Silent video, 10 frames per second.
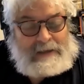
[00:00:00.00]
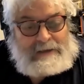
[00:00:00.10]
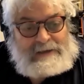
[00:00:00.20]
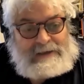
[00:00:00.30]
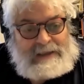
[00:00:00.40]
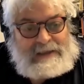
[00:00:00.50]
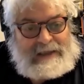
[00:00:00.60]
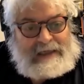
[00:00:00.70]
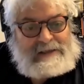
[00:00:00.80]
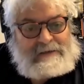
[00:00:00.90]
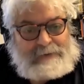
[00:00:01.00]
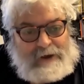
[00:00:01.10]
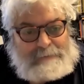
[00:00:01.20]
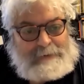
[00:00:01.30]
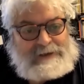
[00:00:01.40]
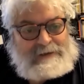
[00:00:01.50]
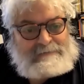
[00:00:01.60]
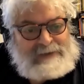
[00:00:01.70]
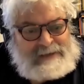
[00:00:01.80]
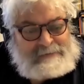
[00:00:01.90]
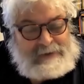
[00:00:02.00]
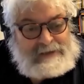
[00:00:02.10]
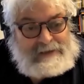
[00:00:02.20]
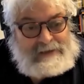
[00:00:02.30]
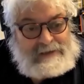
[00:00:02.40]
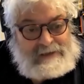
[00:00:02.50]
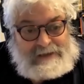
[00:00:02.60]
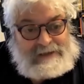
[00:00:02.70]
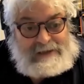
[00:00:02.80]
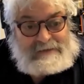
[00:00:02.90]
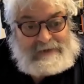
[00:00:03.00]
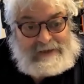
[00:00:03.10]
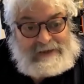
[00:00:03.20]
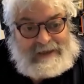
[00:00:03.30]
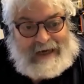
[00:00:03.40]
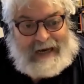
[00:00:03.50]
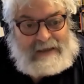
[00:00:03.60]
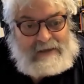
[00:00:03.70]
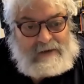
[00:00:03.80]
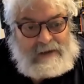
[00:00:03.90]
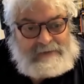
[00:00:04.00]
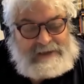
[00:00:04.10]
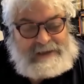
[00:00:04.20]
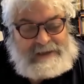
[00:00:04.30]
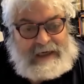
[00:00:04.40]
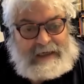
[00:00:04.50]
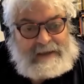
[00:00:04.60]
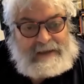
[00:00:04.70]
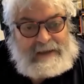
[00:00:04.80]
to say that that's the purpose of business is just a category mistake.